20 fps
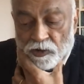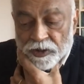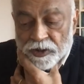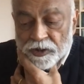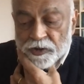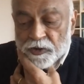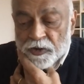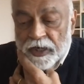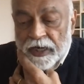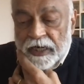
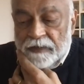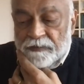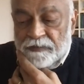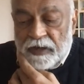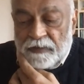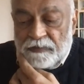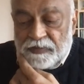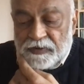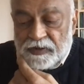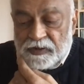honor to
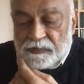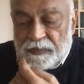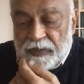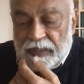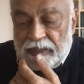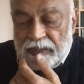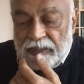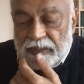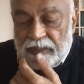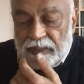add my
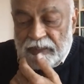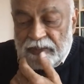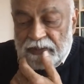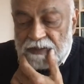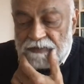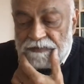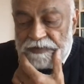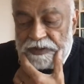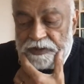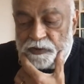perspective
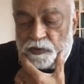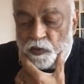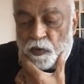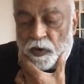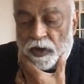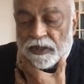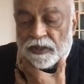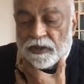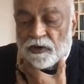as one